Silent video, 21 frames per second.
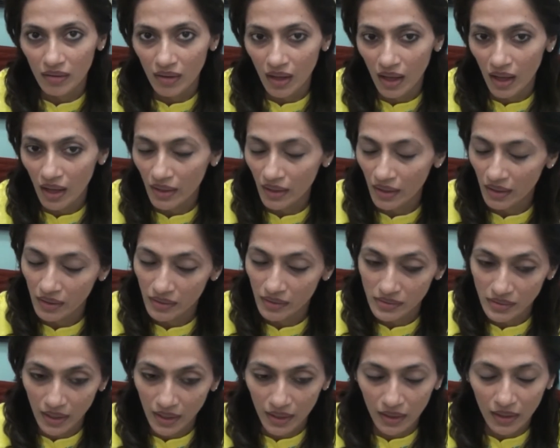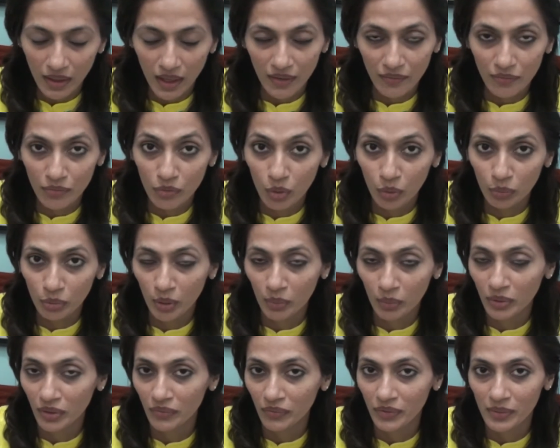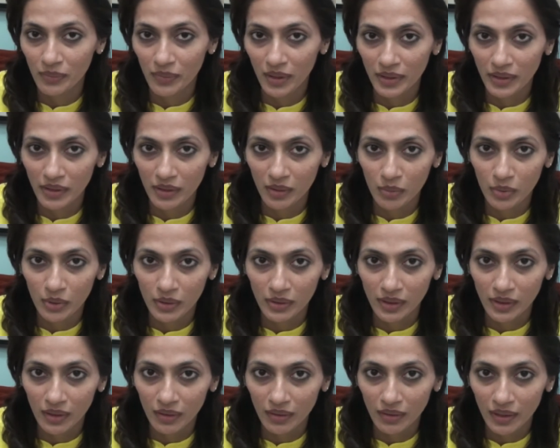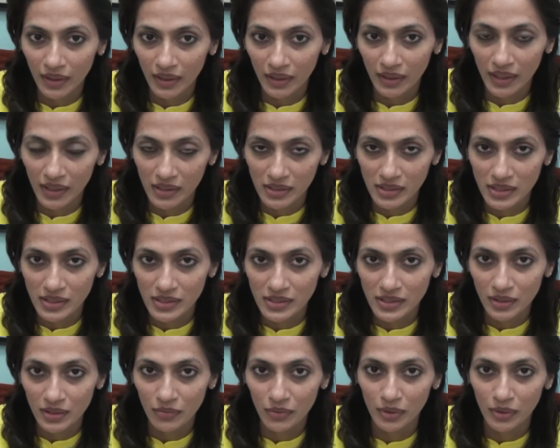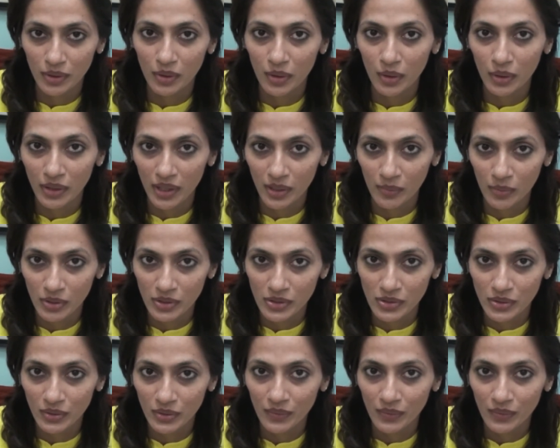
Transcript: Yes, I have no problem with my tailbone now. I can actually sit for a long time also.